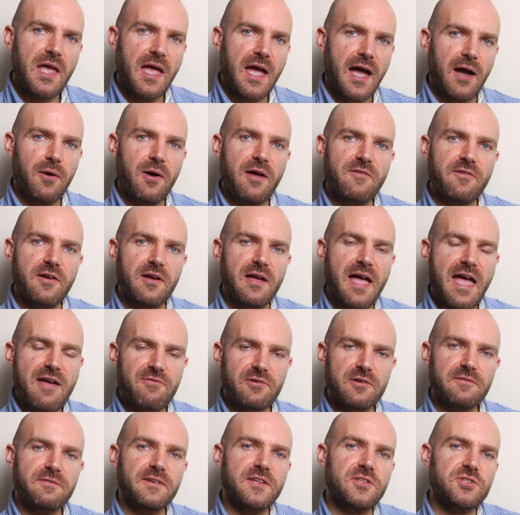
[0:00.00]
However,
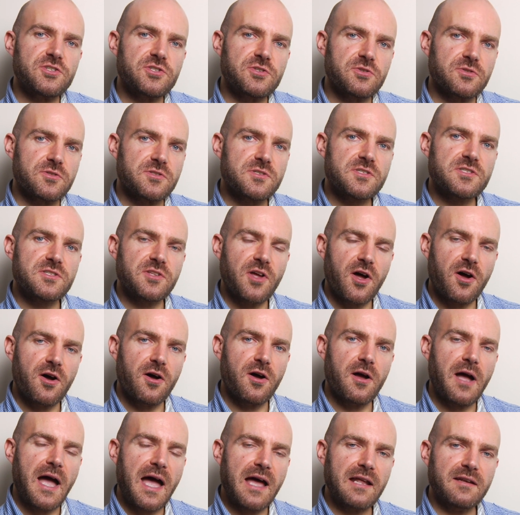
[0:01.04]
everything should
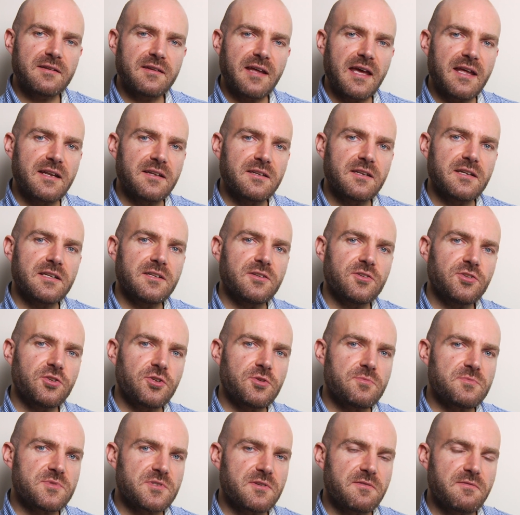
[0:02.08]
start and end in
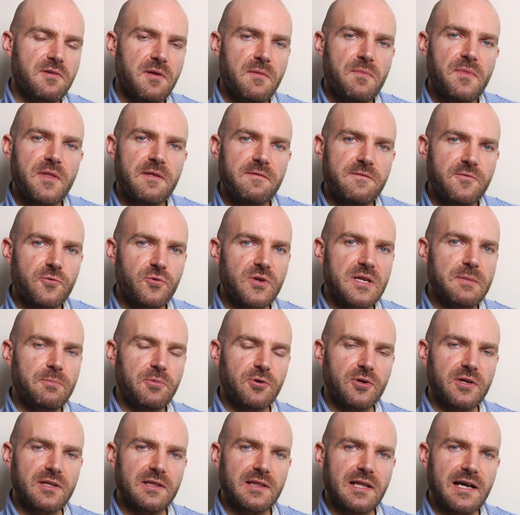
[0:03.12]
terms of
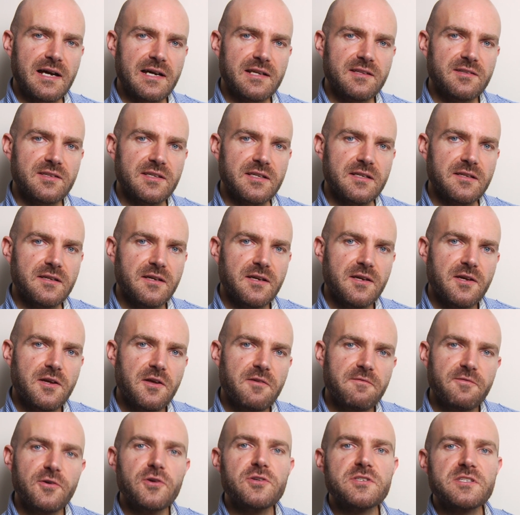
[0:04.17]
3-point lighting.
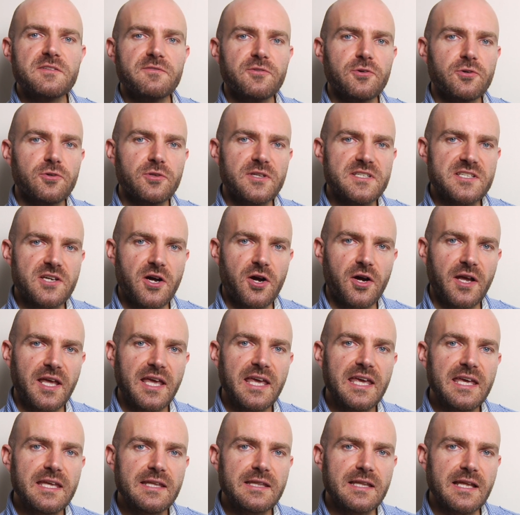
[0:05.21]
First of all is our
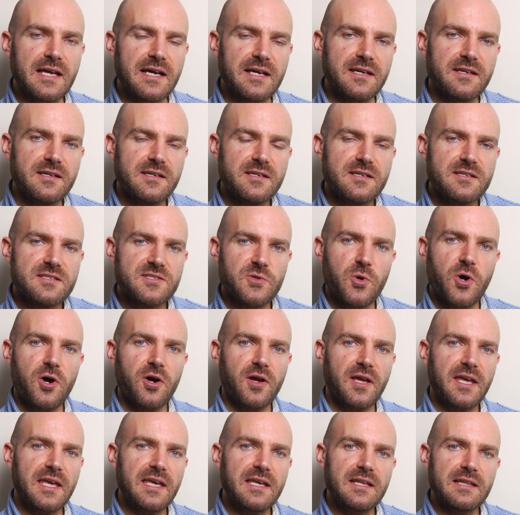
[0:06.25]
key light. So
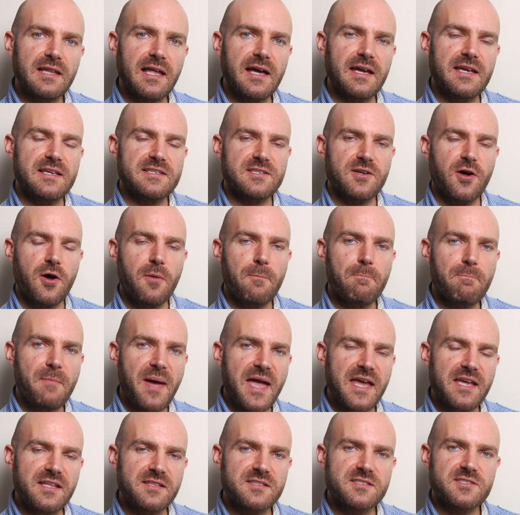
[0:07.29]
our key light is our
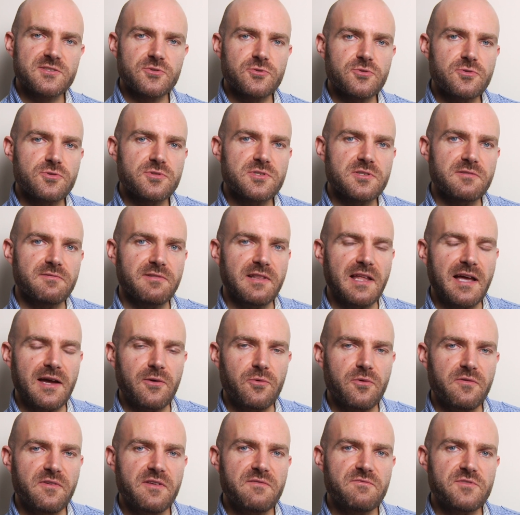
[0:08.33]
main source of
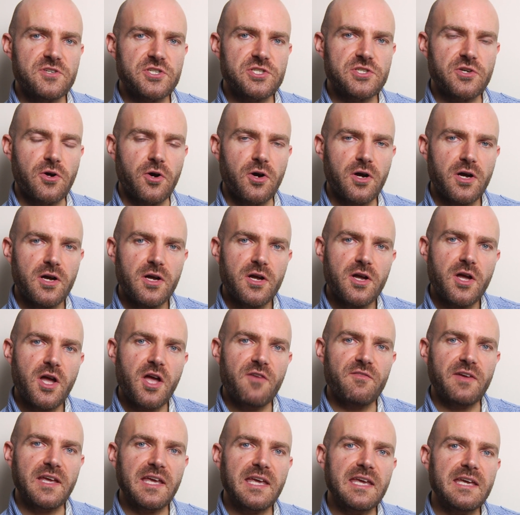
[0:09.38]
light within the shot,
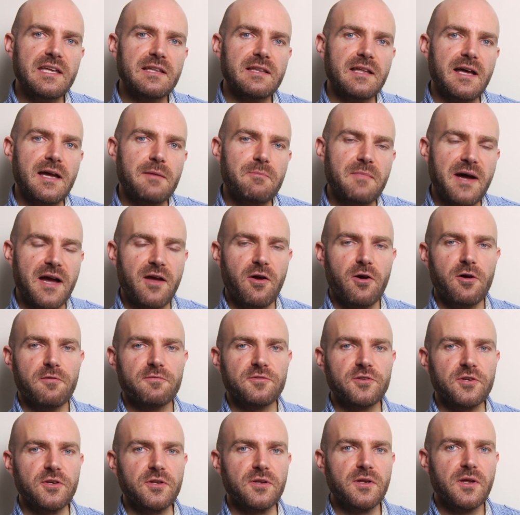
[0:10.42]
and the key light might
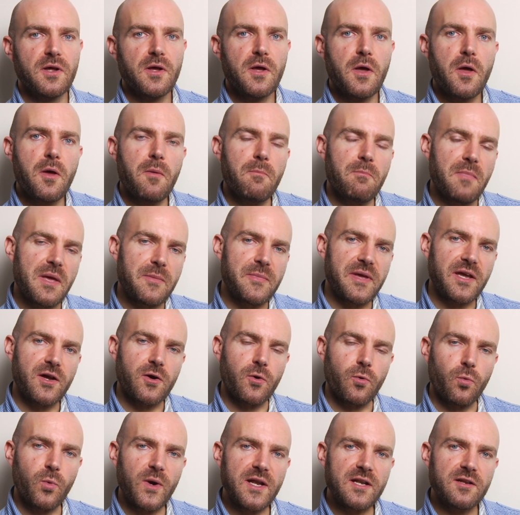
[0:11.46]
often
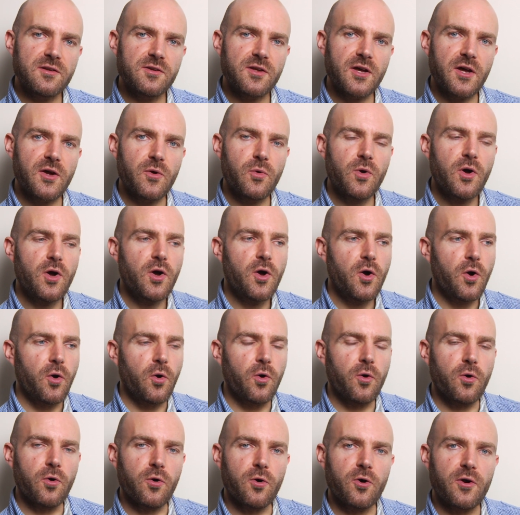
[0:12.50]
mimic a window
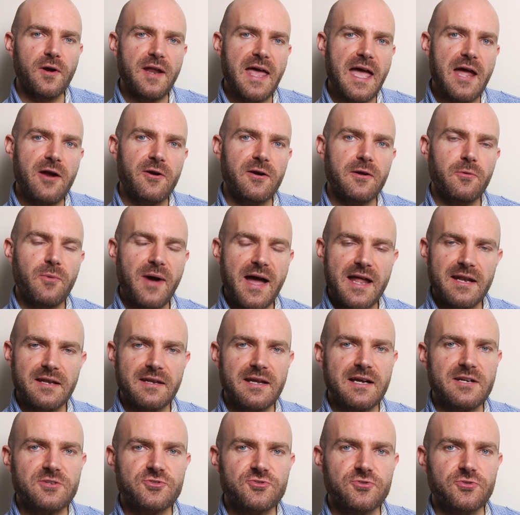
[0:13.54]
or an area where
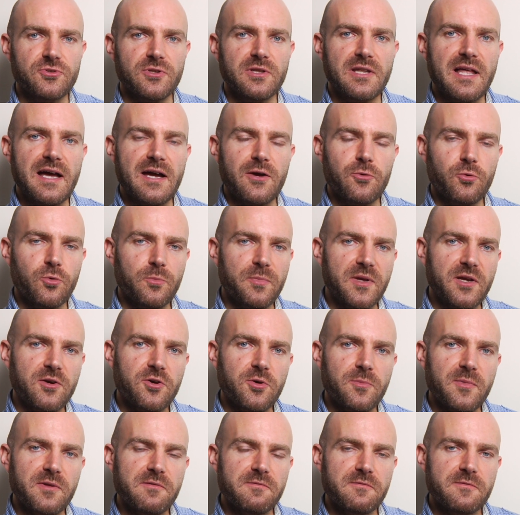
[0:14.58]
natural light would be
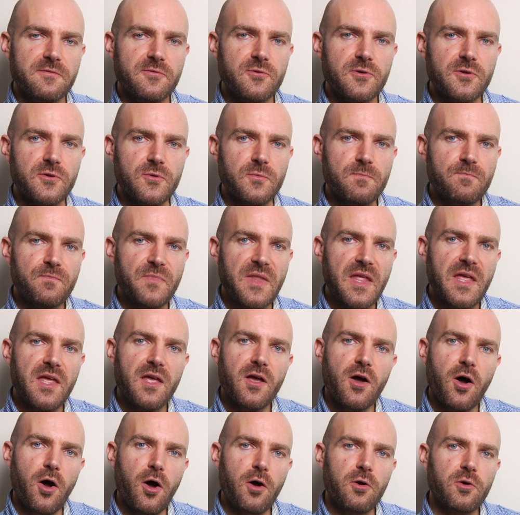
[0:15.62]
coming through.
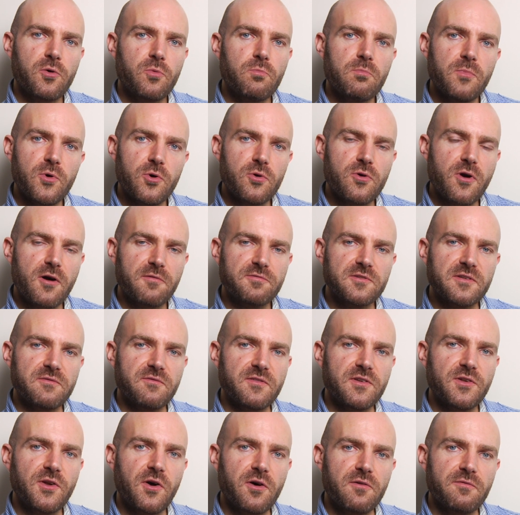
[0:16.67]
More
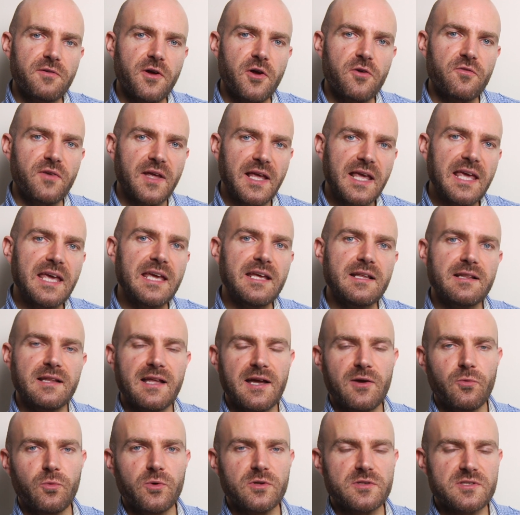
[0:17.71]
often than not though, the key
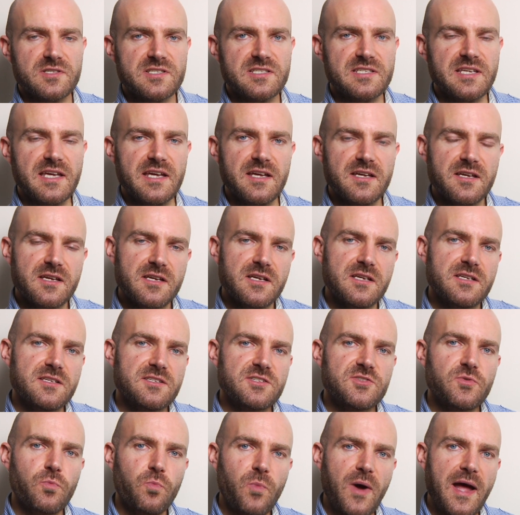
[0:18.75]
light will sit
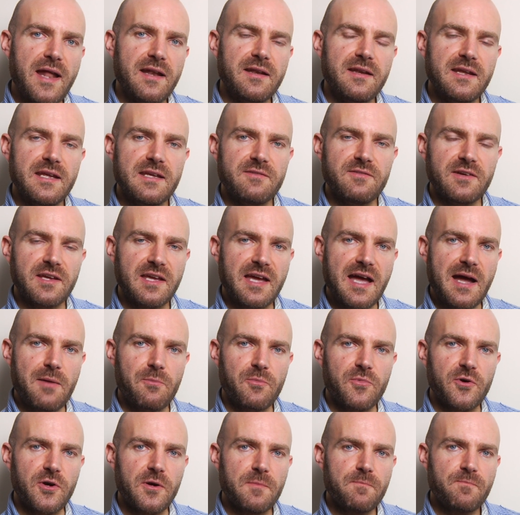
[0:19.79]
somewhere near the
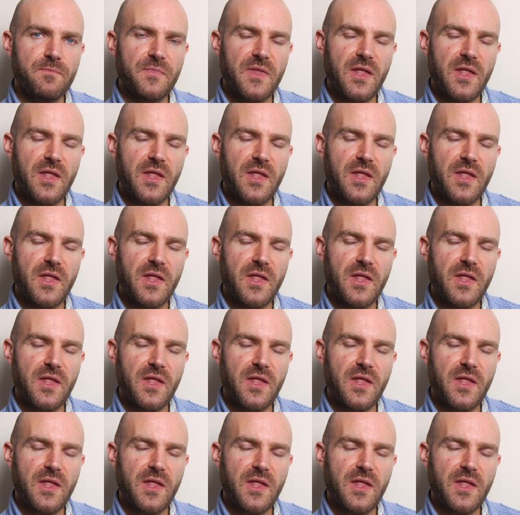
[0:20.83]
camera.